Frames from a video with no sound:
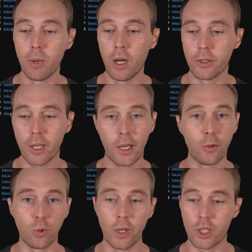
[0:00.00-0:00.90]
about
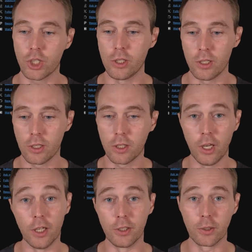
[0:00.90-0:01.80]
how to actually
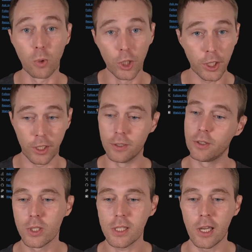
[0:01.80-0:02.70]
get it working,
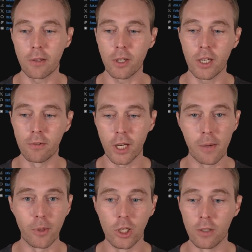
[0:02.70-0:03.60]
looks like we have a
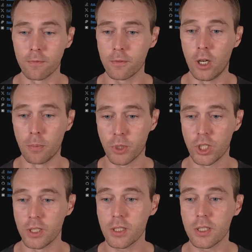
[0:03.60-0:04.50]
couple of
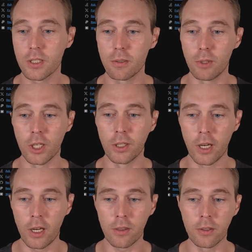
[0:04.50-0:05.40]
options. We can
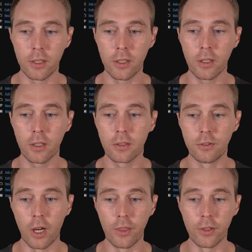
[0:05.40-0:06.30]
either
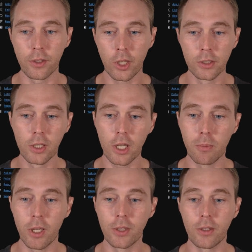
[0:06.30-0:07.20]
run the tunnel
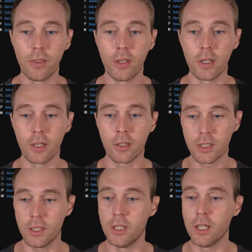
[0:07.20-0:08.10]
command in the
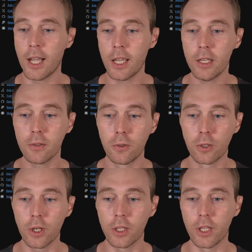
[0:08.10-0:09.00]
CLI
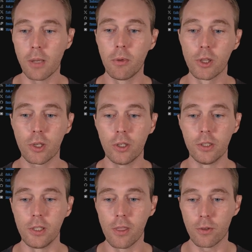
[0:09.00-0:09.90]
or enable
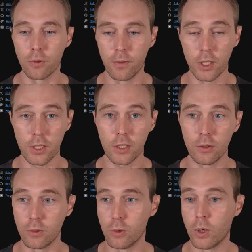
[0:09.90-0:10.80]
tunneling through VS
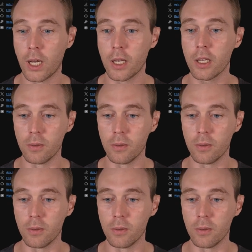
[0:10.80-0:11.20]
Code UI.